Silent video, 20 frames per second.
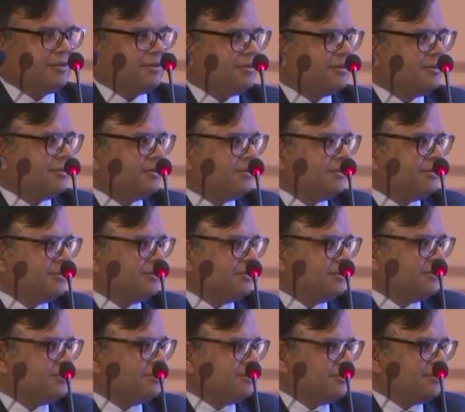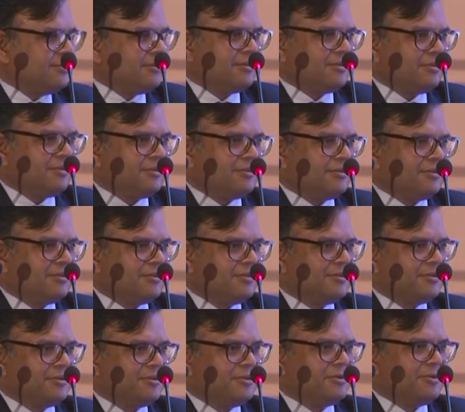
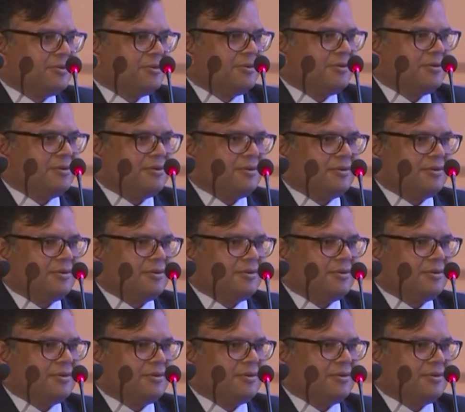Nothing is said.